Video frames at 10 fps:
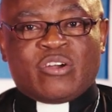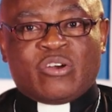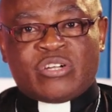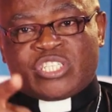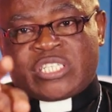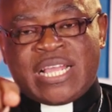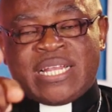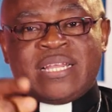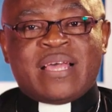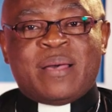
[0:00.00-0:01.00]
God
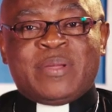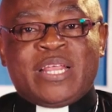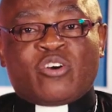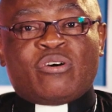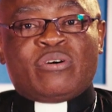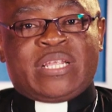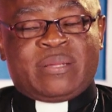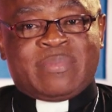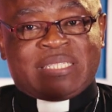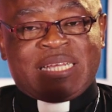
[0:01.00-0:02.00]
said, he called
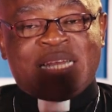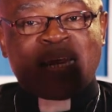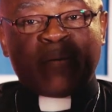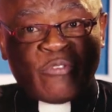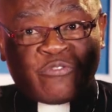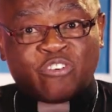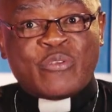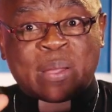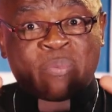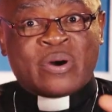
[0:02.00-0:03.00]
him and said, before you
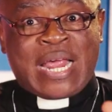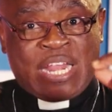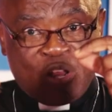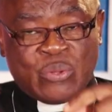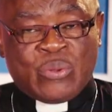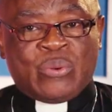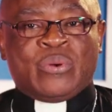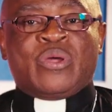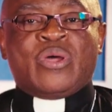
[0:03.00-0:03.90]
were born, I knew you.